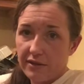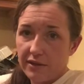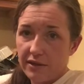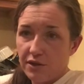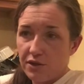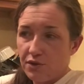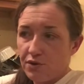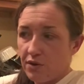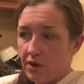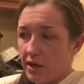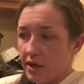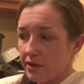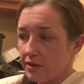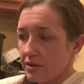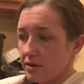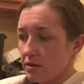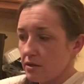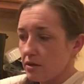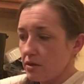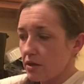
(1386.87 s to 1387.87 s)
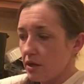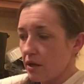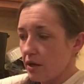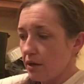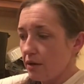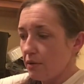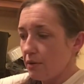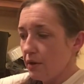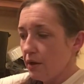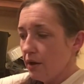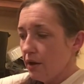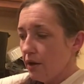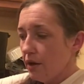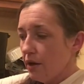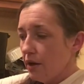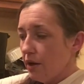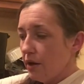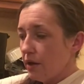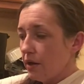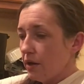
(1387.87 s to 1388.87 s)
these drugs, and so
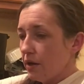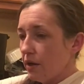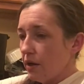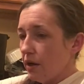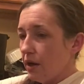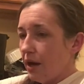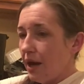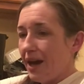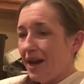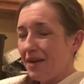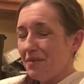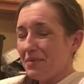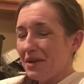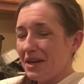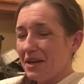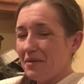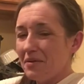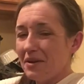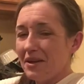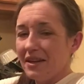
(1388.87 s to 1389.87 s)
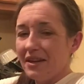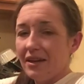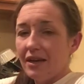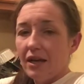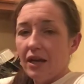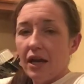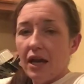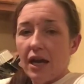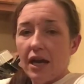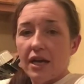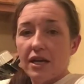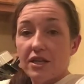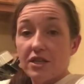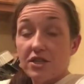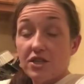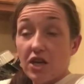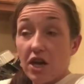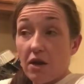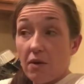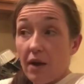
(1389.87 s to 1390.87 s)
hi, mama, hi, baby, and
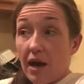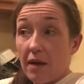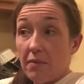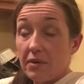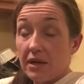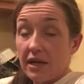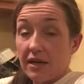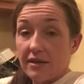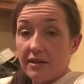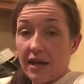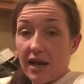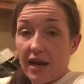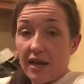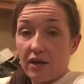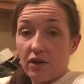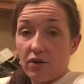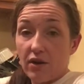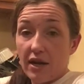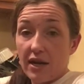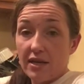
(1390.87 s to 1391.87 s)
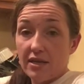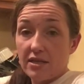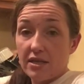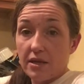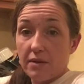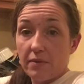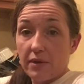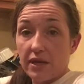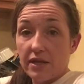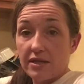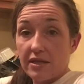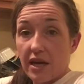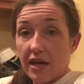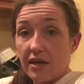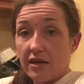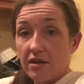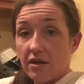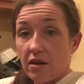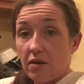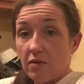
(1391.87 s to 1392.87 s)
so I began to act crazy because I
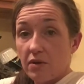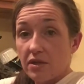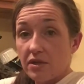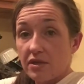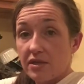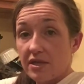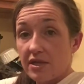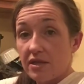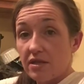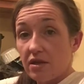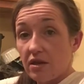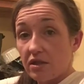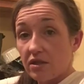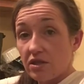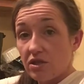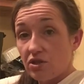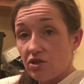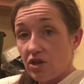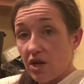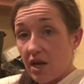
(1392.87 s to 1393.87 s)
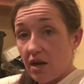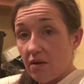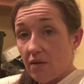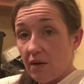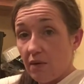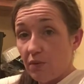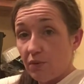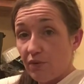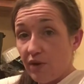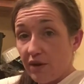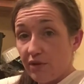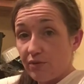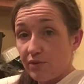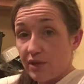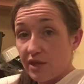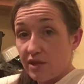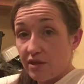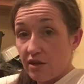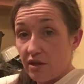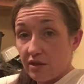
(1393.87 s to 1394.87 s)
did not want to detox in jail. I would rather
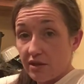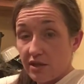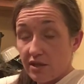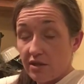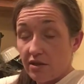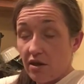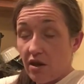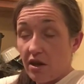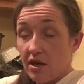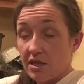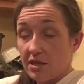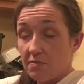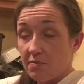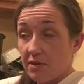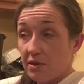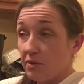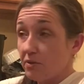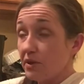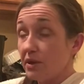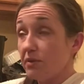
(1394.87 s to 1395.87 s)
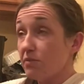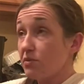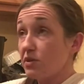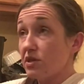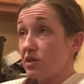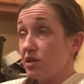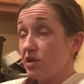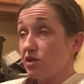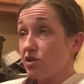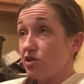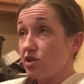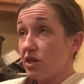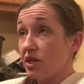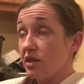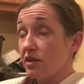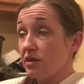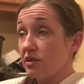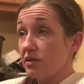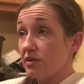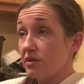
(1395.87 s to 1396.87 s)
detox in the hospital. It was an
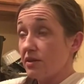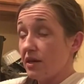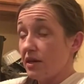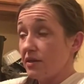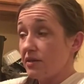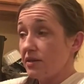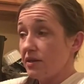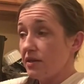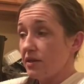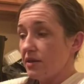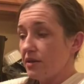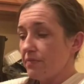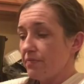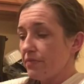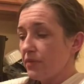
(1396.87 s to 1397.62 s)
ingenious idea.